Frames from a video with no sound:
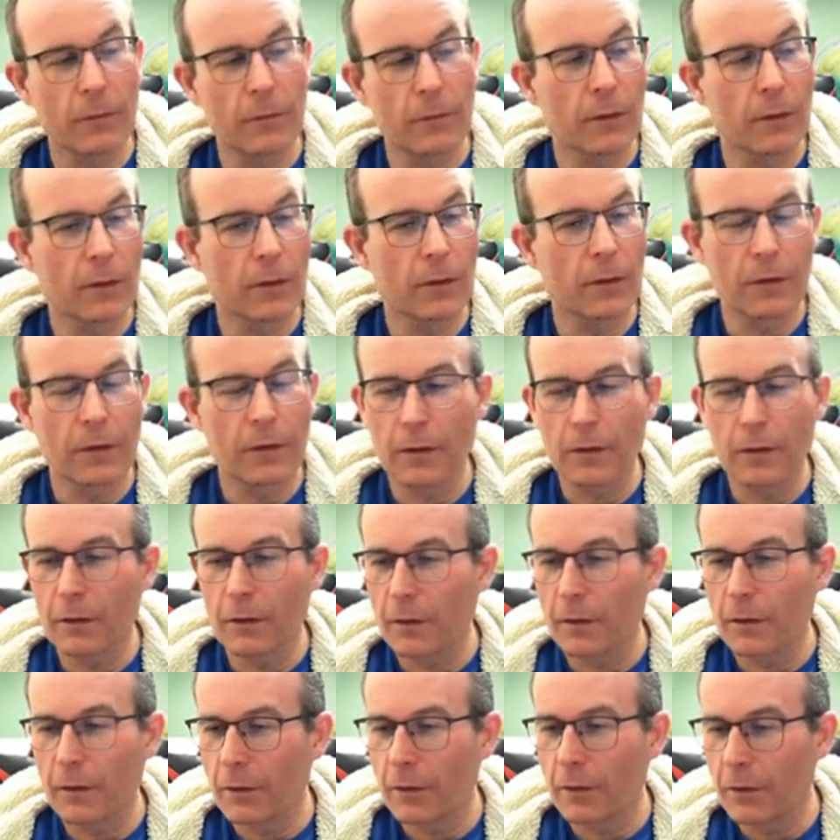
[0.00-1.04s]

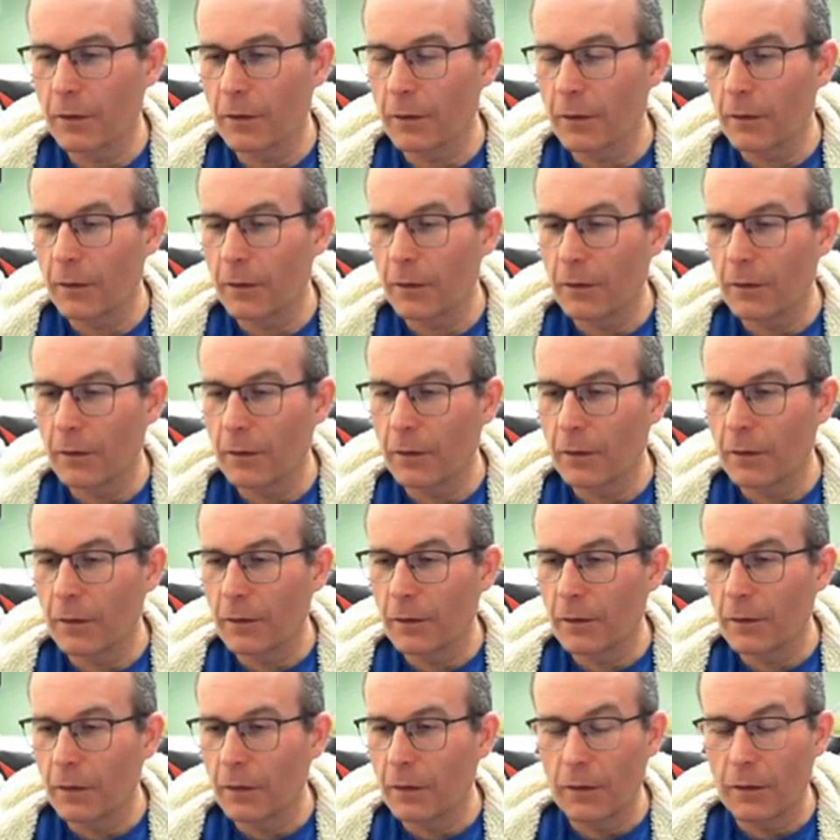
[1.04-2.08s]

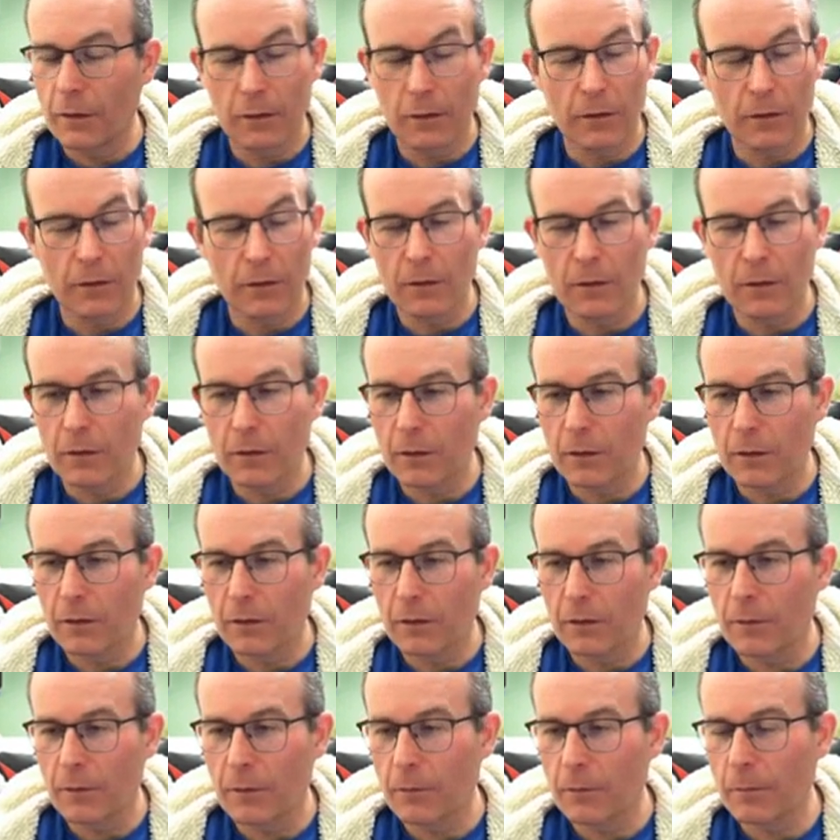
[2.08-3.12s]

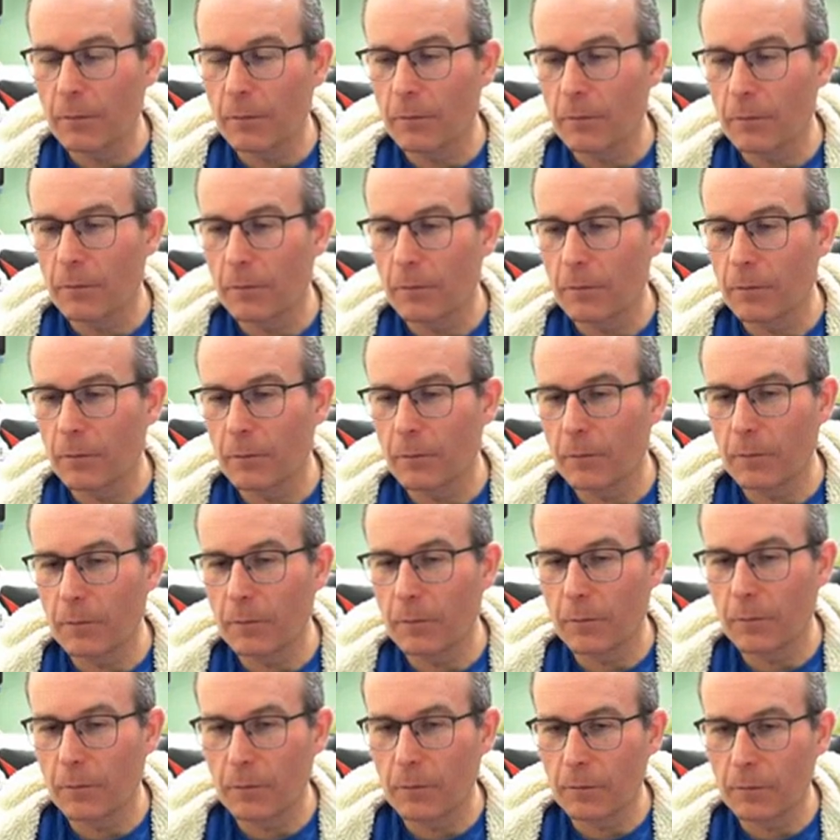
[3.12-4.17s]

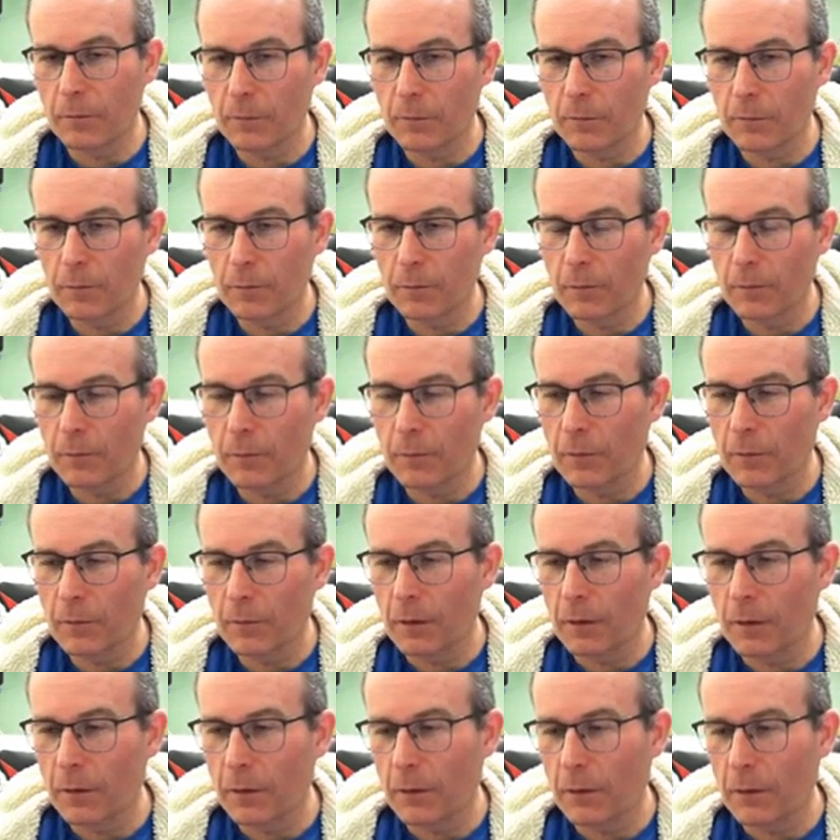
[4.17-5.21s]

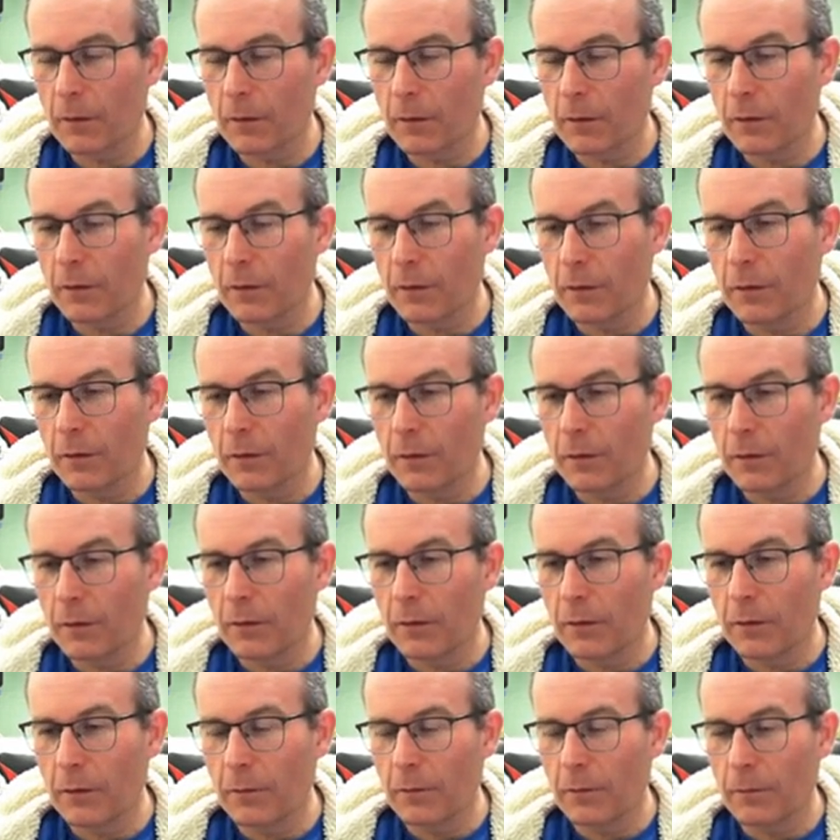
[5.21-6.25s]

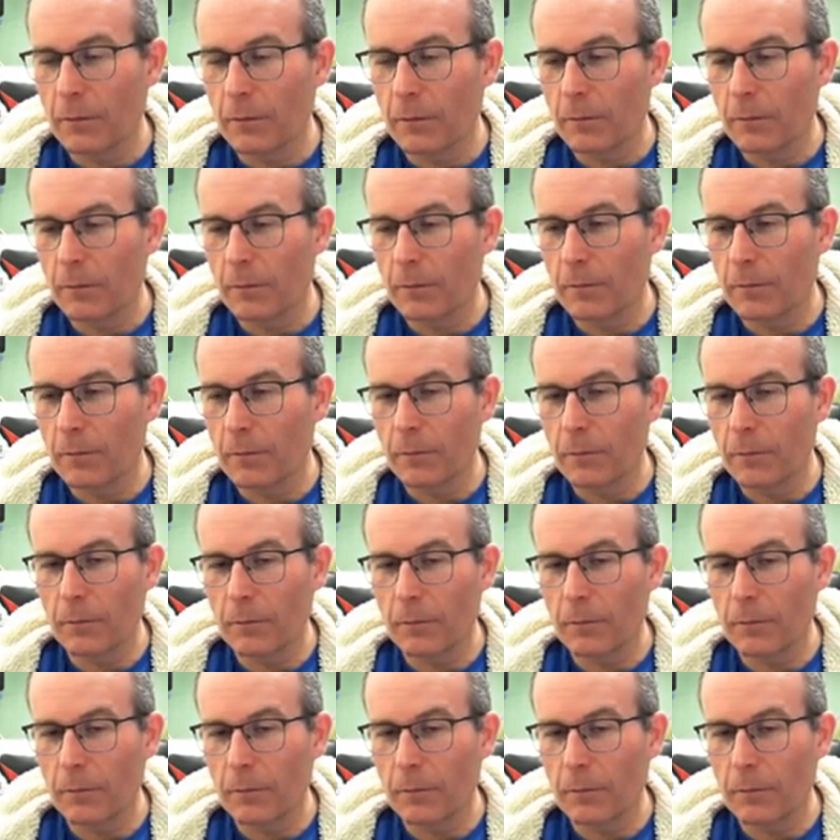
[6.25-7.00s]
The person shown says nothing.